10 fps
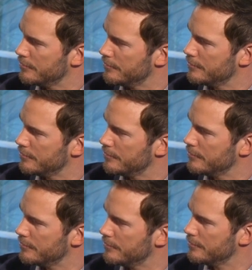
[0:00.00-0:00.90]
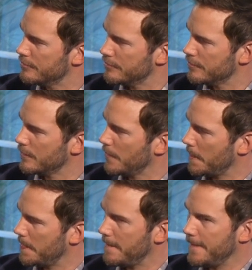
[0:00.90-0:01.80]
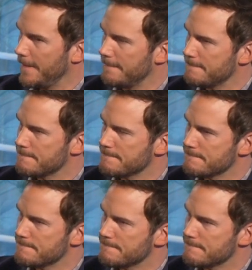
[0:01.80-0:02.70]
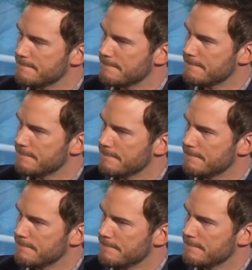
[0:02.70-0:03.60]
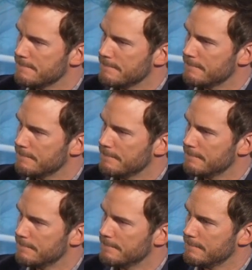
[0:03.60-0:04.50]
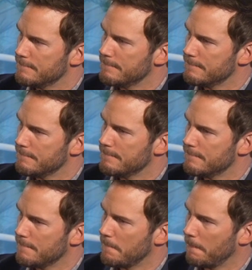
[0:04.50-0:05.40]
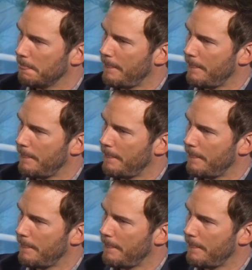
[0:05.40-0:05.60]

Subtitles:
(not speaking)